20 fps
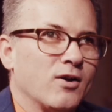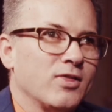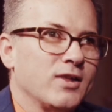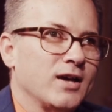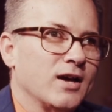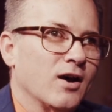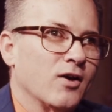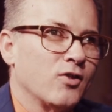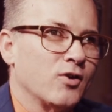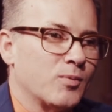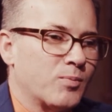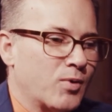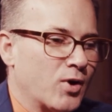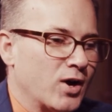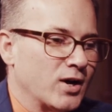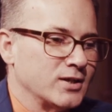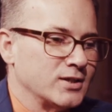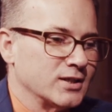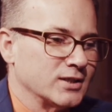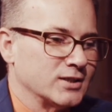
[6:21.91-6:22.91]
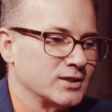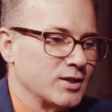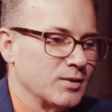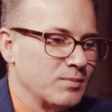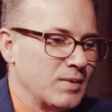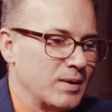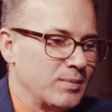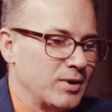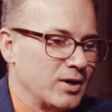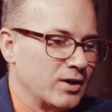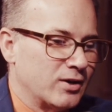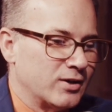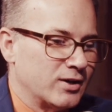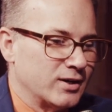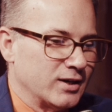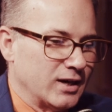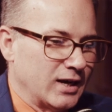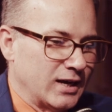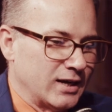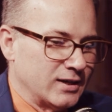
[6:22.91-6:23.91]
the other projects that maybe
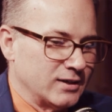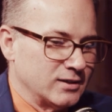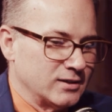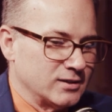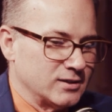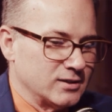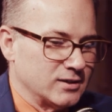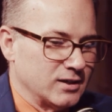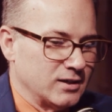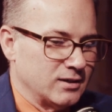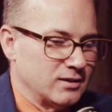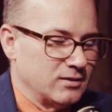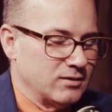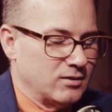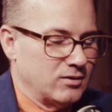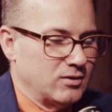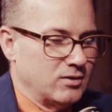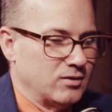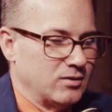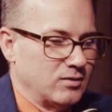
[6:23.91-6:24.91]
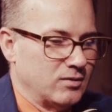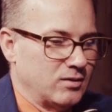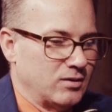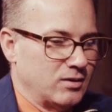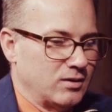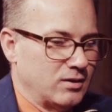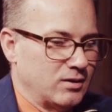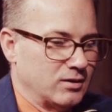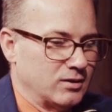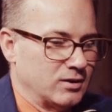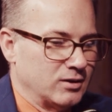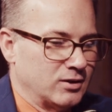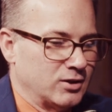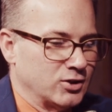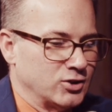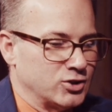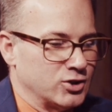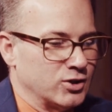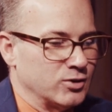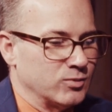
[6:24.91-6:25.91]
aren't as,
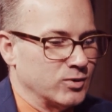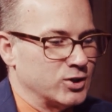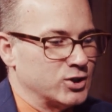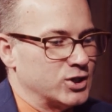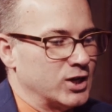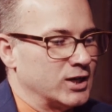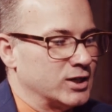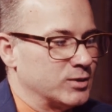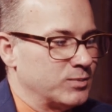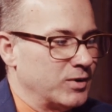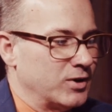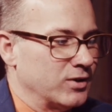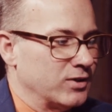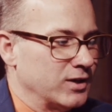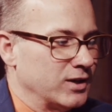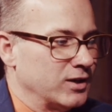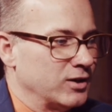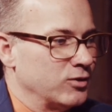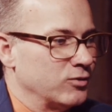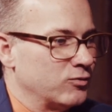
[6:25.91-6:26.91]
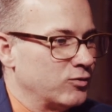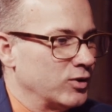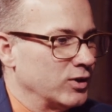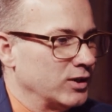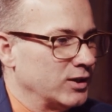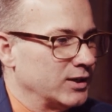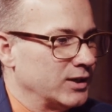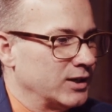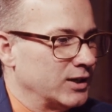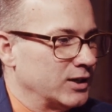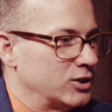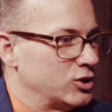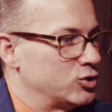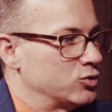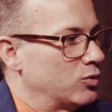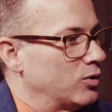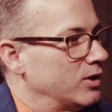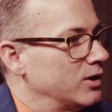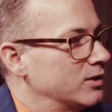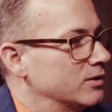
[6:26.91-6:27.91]
concerned with Shakespeare that you've really
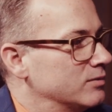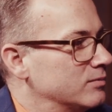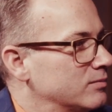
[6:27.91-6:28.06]
enjoyed?